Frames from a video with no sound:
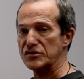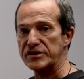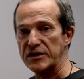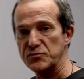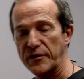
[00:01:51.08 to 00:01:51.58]
this
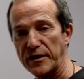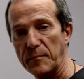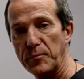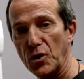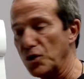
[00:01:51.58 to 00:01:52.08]
case, we've got a
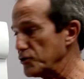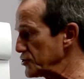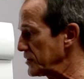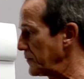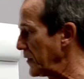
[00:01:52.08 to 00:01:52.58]

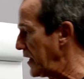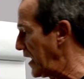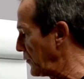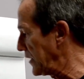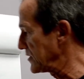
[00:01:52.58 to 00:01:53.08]
bulge,
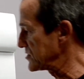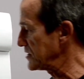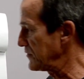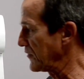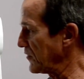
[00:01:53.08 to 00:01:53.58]
and we can
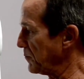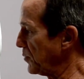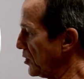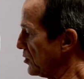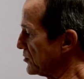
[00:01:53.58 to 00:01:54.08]
see that the
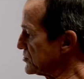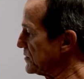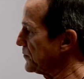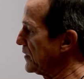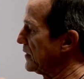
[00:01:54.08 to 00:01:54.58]
bulge,
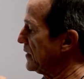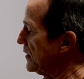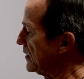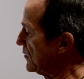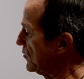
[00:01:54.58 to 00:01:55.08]

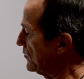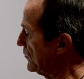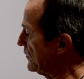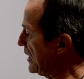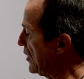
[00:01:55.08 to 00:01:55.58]
uh,
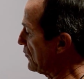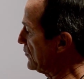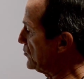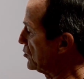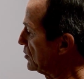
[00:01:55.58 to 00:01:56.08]
now
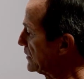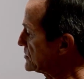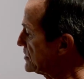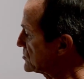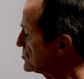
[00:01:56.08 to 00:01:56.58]
the
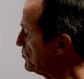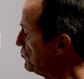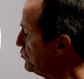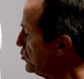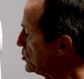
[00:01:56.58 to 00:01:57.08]
nucleus has
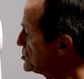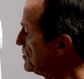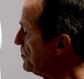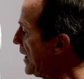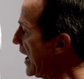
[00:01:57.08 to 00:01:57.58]
pushed
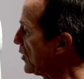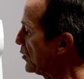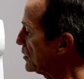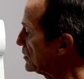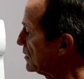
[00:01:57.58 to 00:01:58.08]

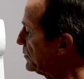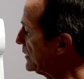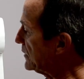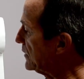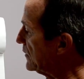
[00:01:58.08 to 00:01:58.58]
backward a little
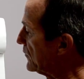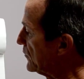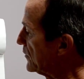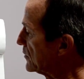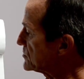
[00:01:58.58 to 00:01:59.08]
bit.
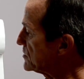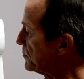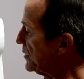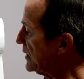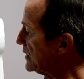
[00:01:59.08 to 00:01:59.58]
There's the
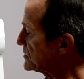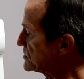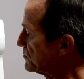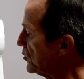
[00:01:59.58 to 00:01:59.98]
pink is the